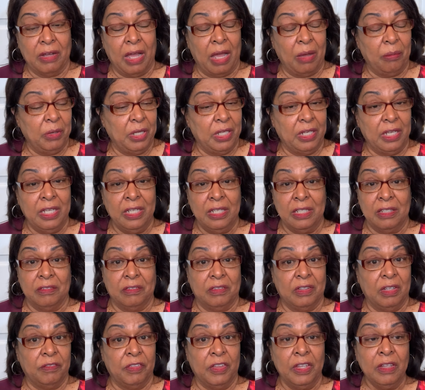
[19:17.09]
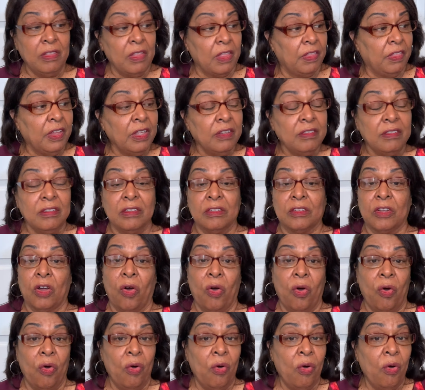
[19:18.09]
I mean, it is tough. This, this is a
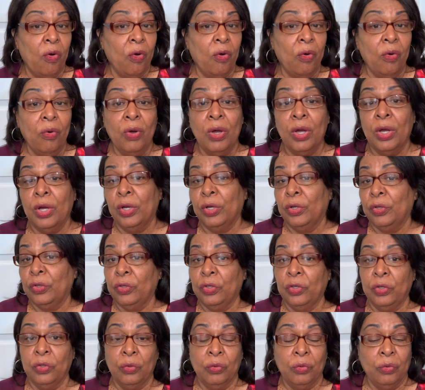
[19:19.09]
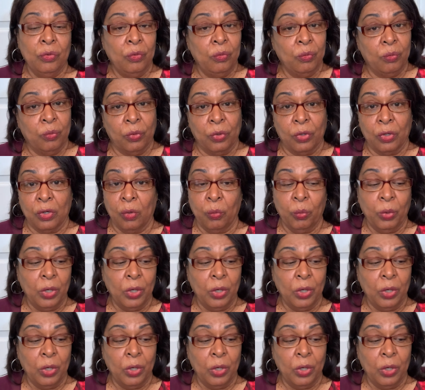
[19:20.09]
whole new world.